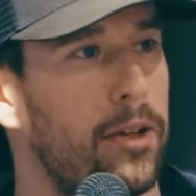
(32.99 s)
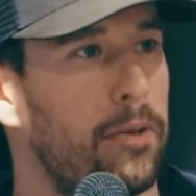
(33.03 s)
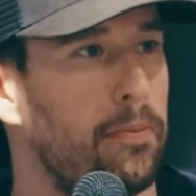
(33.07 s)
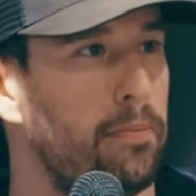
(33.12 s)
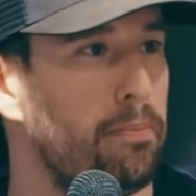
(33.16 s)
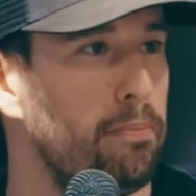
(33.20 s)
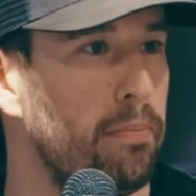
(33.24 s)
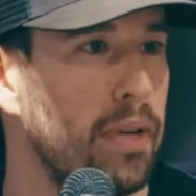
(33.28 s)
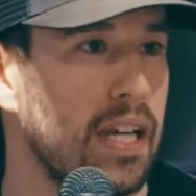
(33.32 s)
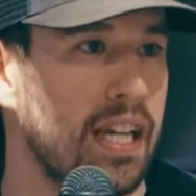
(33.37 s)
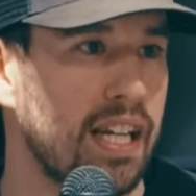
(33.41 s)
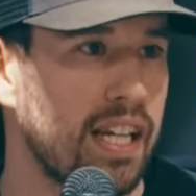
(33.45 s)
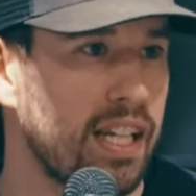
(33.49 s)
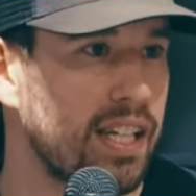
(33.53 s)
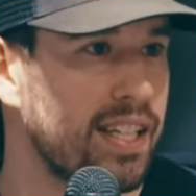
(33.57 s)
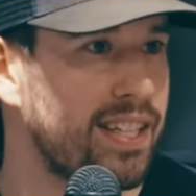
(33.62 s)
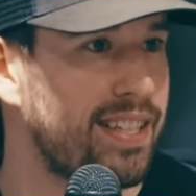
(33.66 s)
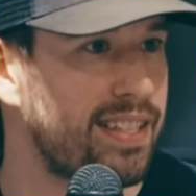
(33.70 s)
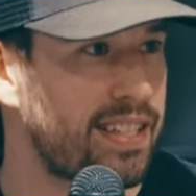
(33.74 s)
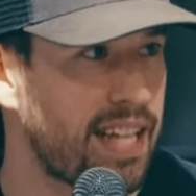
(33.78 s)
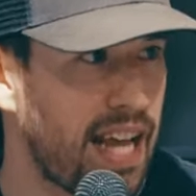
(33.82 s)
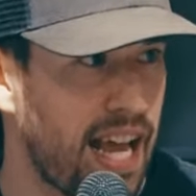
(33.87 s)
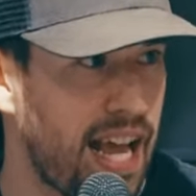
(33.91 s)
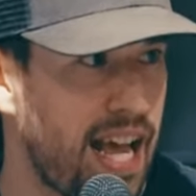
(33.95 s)
media
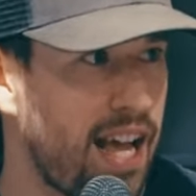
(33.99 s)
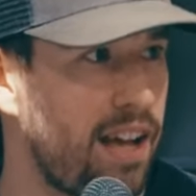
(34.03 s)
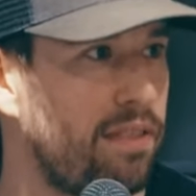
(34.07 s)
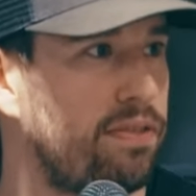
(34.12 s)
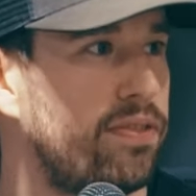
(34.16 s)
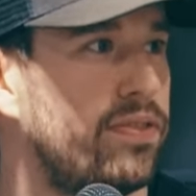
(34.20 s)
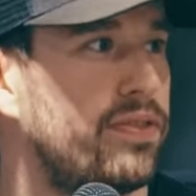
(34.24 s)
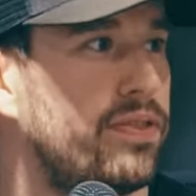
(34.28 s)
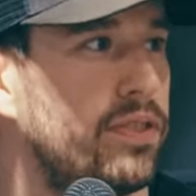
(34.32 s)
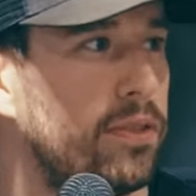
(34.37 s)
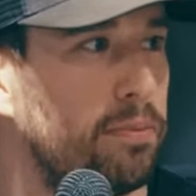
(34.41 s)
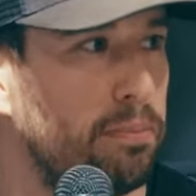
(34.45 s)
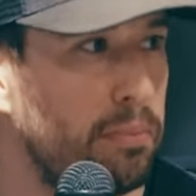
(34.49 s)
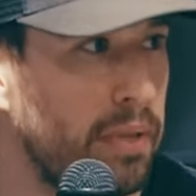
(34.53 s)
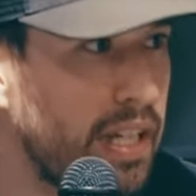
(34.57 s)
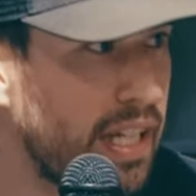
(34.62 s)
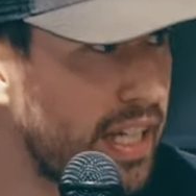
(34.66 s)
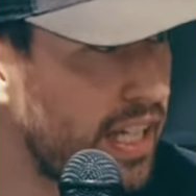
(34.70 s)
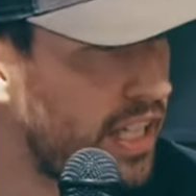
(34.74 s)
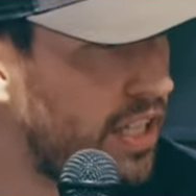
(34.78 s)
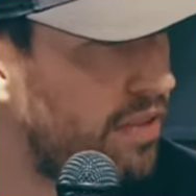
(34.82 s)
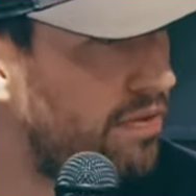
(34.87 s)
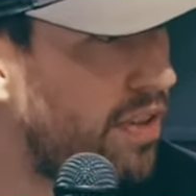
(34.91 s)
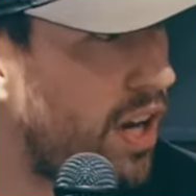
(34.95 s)
staff,
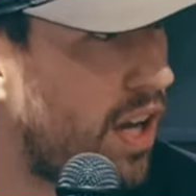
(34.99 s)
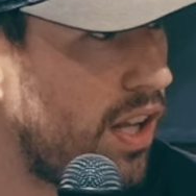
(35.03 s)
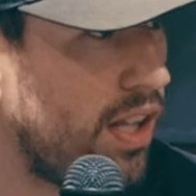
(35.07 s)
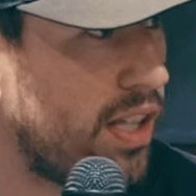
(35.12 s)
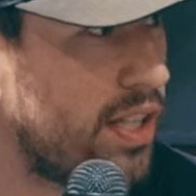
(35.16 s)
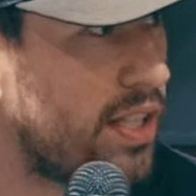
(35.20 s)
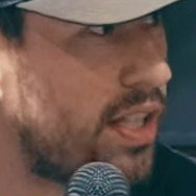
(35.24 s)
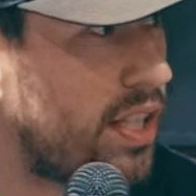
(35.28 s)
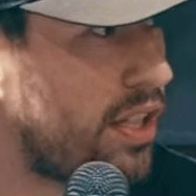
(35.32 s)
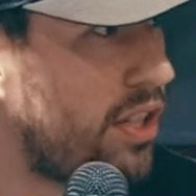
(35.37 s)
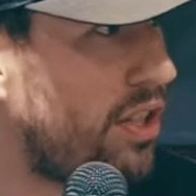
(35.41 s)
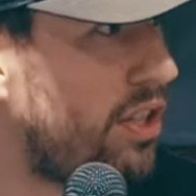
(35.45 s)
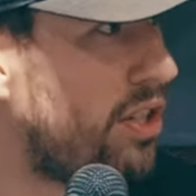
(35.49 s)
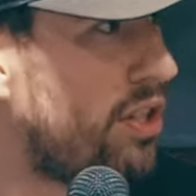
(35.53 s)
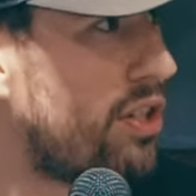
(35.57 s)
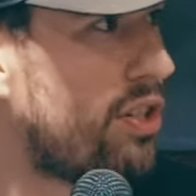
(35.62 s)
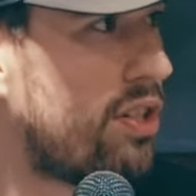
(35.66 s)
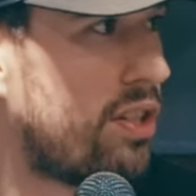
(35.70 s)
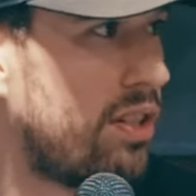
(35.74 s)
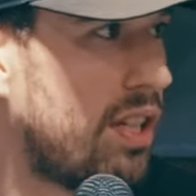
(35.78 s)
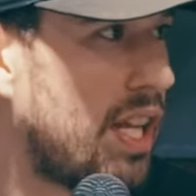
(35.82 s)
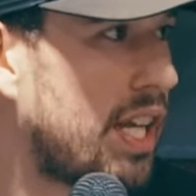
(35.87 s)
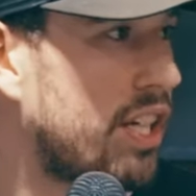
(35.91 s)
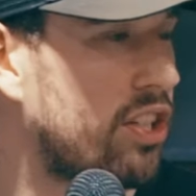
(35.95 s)
media
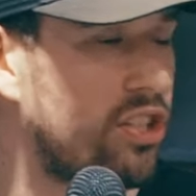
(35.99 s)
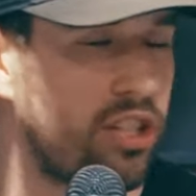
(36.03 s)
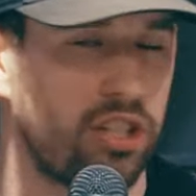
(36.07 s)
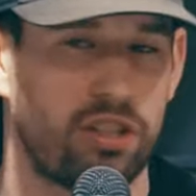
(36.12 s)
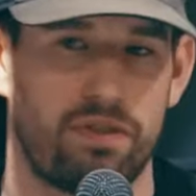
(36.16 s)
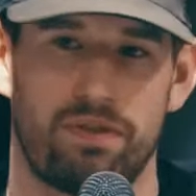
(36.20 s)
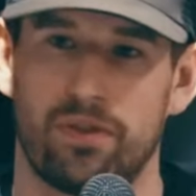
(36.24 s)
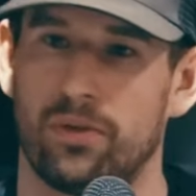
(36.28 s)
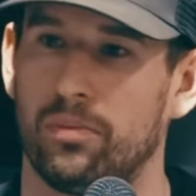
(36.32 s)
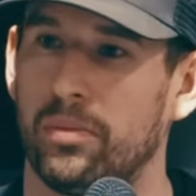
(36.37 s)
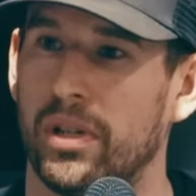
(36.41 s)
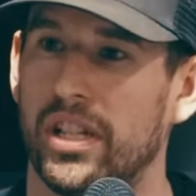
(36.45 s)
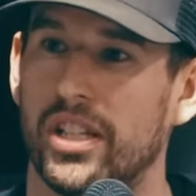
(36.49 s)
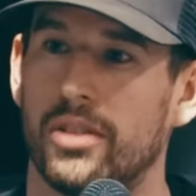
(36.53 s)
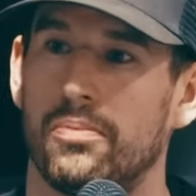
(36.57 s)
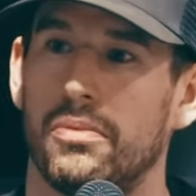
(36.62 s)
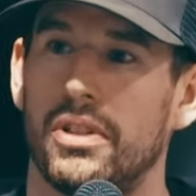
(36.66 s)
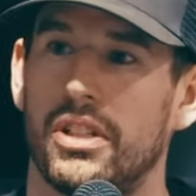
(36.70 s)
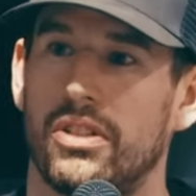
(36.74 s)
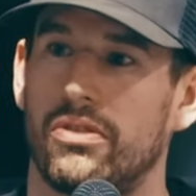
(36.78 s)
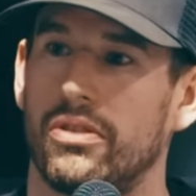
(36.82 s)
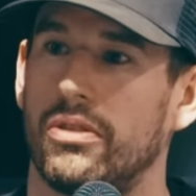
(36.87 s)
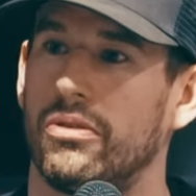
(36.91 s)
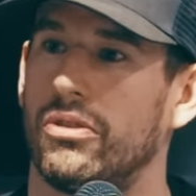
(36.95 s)
volunteers, like just for men's
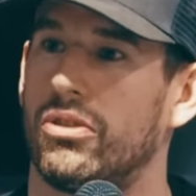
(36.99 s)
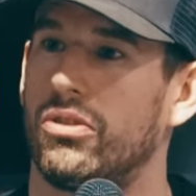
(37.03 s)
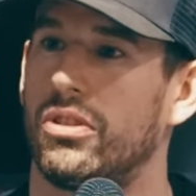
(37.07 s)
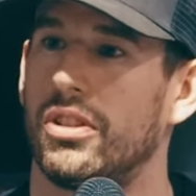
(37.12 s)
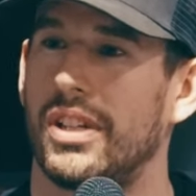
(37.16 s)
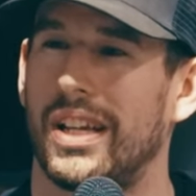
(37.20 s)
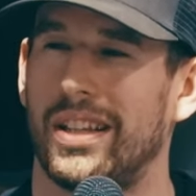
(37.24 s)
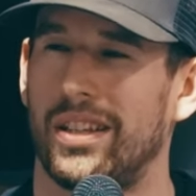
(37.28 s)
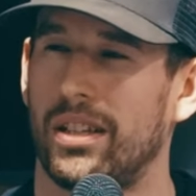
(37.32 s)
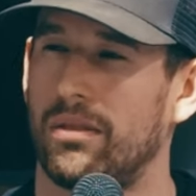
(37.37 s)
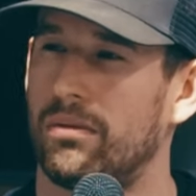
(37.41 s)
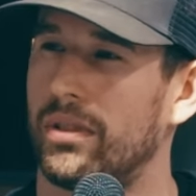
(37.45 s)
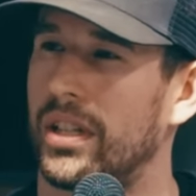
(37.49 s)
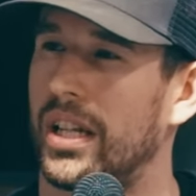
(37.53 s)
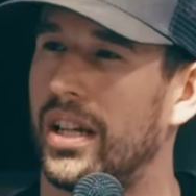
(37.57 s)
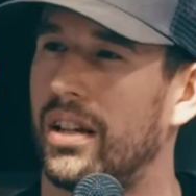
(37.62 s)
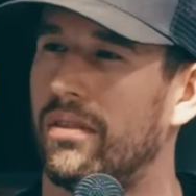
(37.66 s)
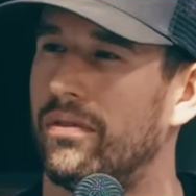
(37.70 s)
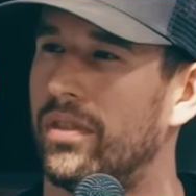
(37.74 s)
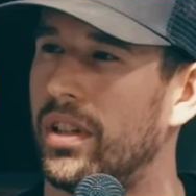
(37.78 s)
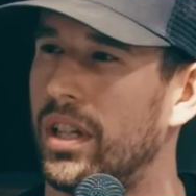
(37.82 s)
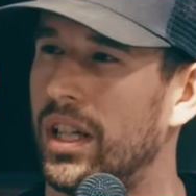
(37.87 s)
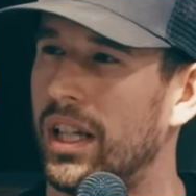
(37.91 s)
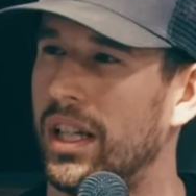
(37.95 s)
ministry retreat, I think we
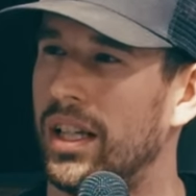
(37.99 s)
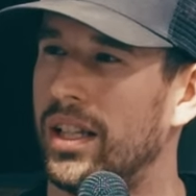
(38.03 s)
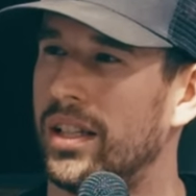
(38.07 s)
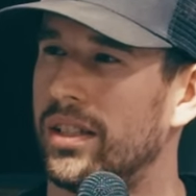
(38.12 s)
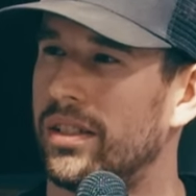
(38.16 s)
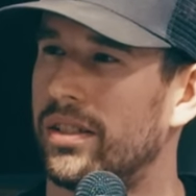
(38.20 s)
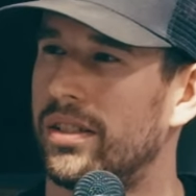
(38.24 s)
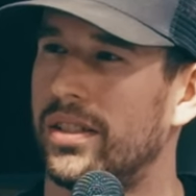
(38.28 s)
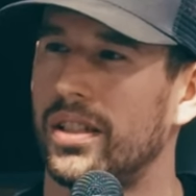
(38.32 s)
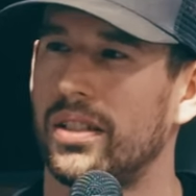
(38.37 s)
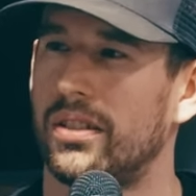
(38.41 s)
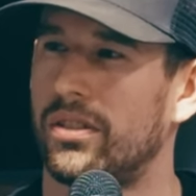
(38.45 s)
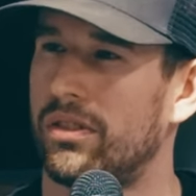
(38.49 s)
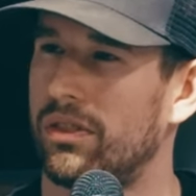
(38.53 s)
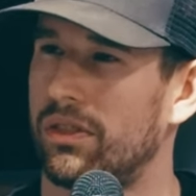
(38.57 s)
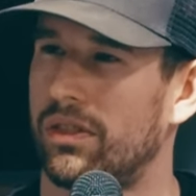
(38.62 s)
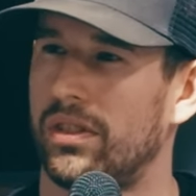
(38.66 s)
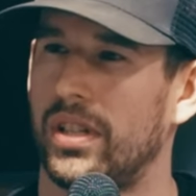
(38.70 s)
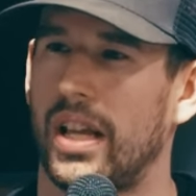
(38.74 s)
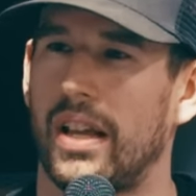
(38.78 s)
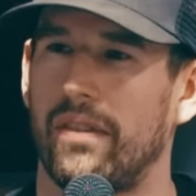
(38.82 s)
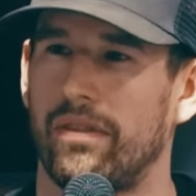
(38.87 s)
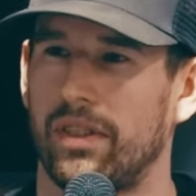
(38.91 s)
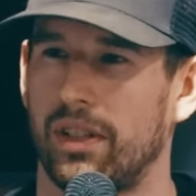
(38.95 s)
have 6 or
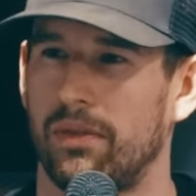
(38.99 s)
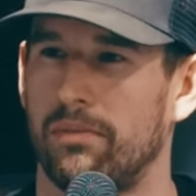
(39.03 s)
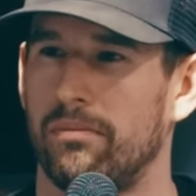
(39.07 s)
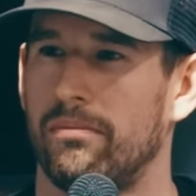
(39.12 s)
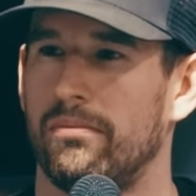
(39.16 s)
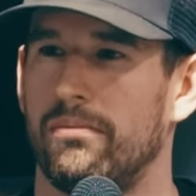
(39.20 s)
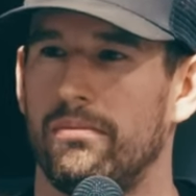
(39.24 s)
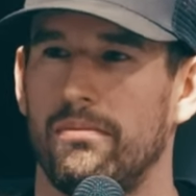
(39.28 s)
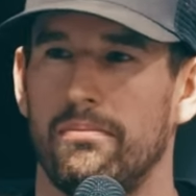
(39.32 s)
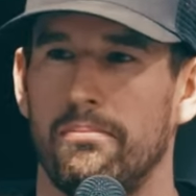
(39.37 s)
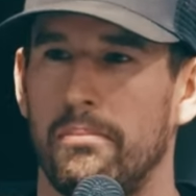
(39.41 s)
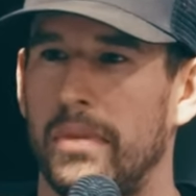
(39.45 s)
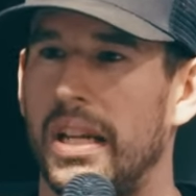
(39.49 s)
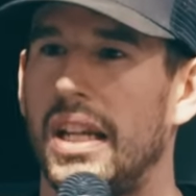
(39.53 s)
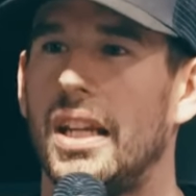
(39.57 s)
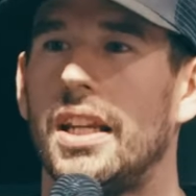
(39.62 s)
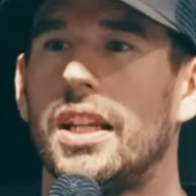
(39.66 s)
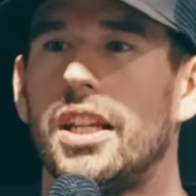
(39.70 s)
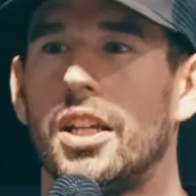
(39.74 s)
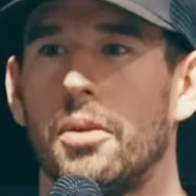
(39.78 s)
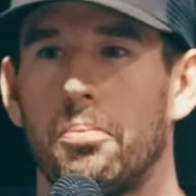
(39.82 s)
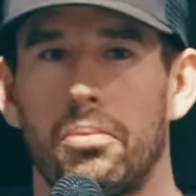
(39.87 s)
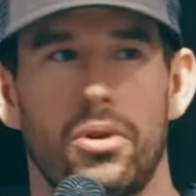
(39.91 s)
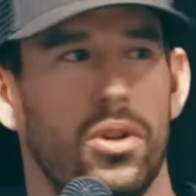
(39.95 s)
7
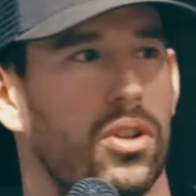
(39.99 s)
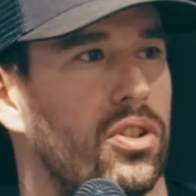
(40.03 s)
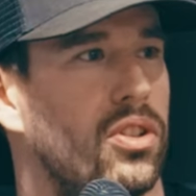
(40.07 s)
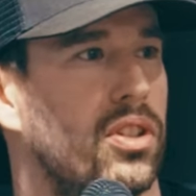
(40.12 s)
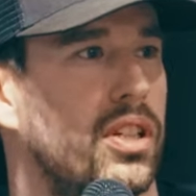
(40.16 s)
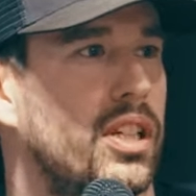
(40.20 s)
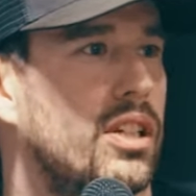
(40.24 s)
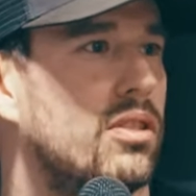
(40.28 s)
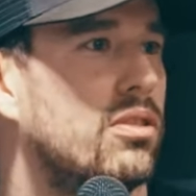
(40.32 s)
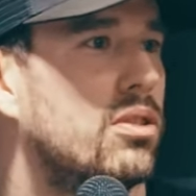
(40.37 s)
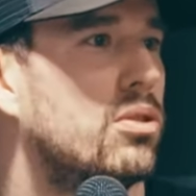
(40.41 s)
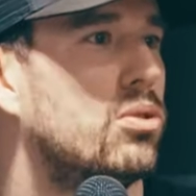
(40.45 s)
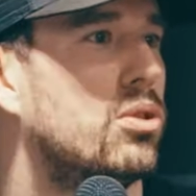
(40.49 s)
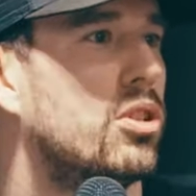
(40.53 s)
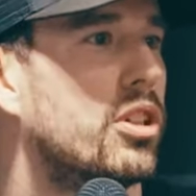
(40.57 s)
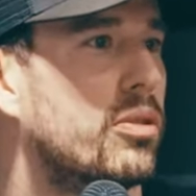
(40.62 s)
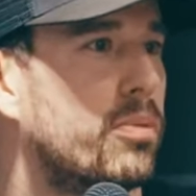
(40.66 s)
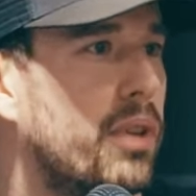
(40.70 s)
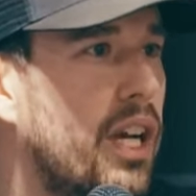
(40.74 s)
media personnel going.